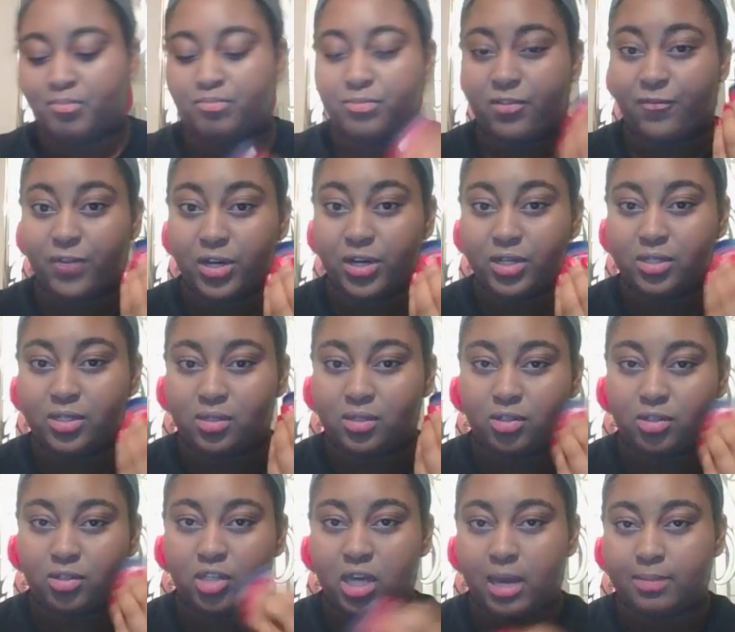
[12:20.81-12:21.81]
The
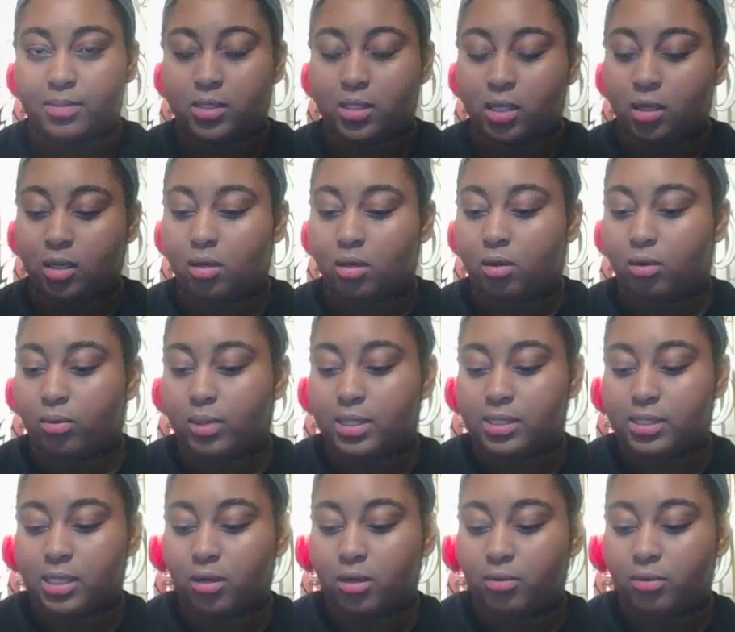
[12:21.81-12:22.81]
first, chapstick,
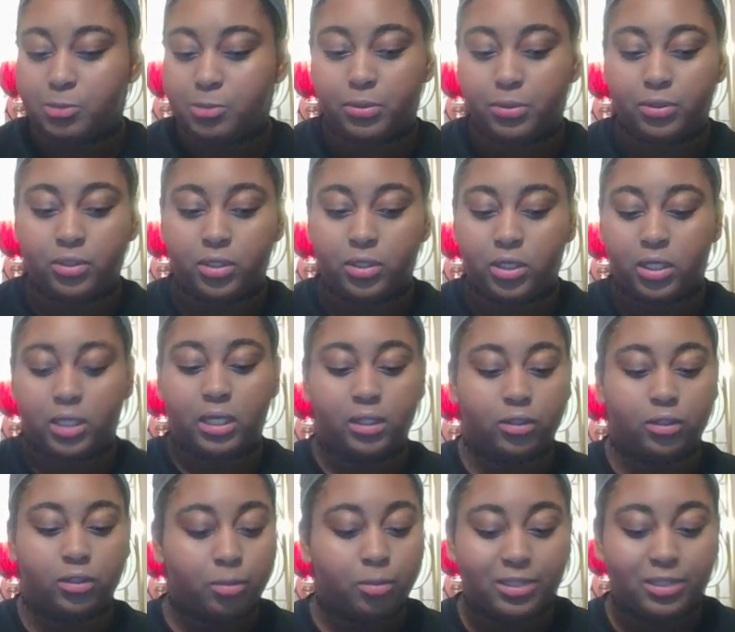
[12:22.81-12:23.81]
always. I always put on a
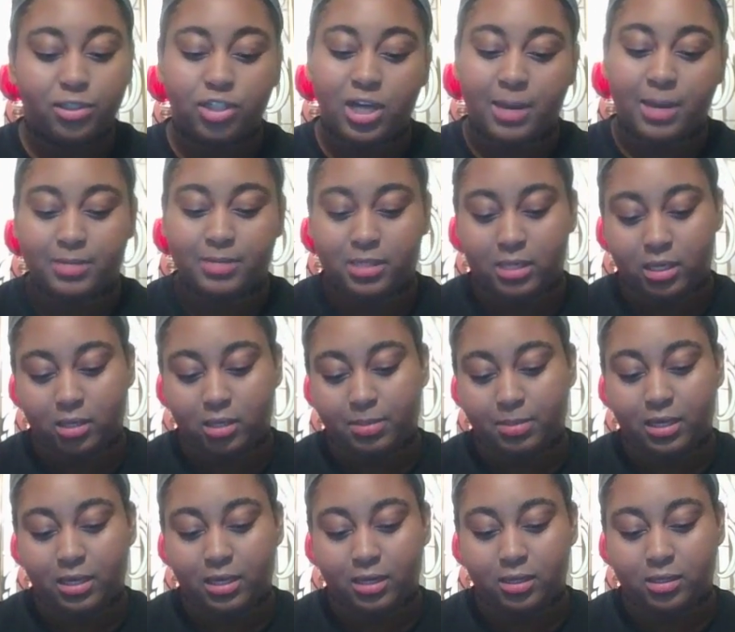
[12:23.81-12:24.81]
little bit of chapstick
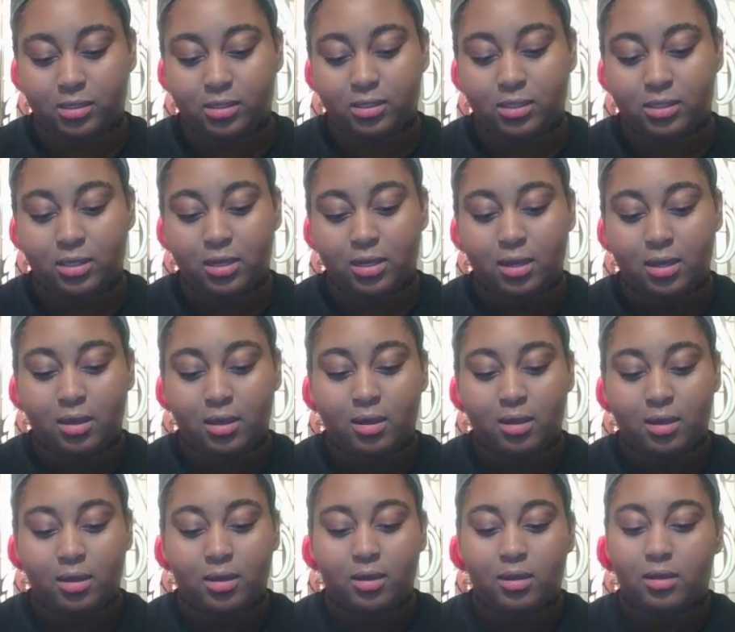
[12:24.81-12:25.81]
because
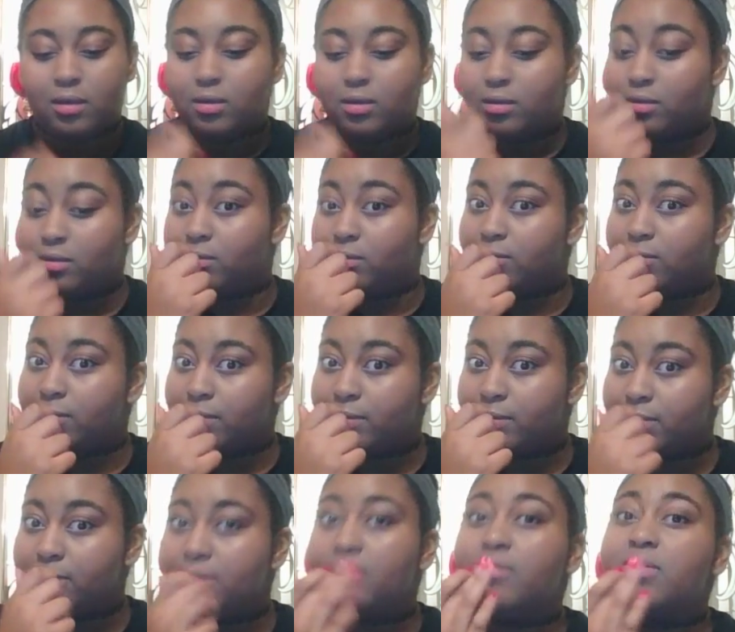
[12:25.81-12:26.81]
you
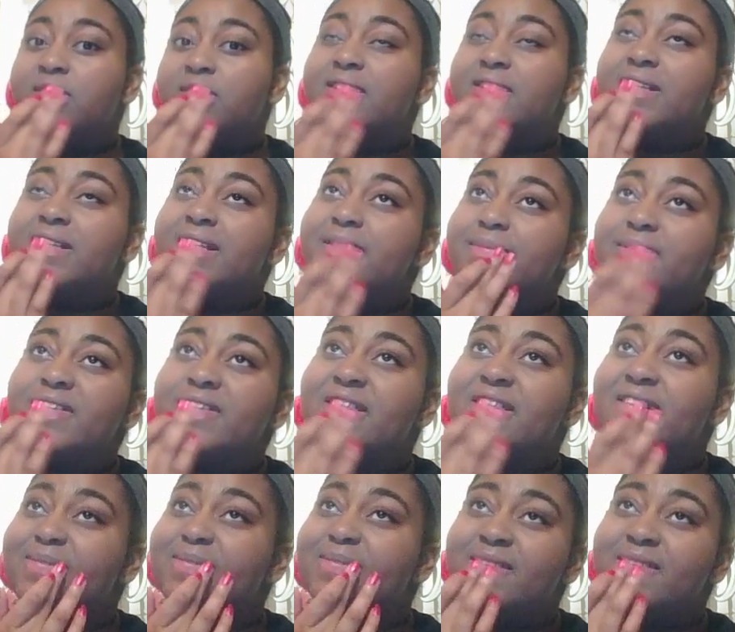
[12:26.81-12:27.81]
don't want your lips
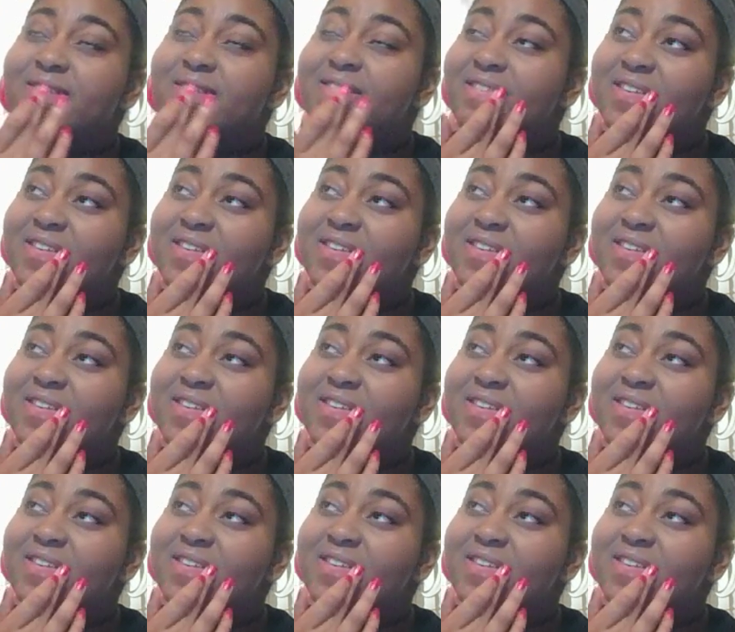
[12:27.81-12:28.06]
chapped.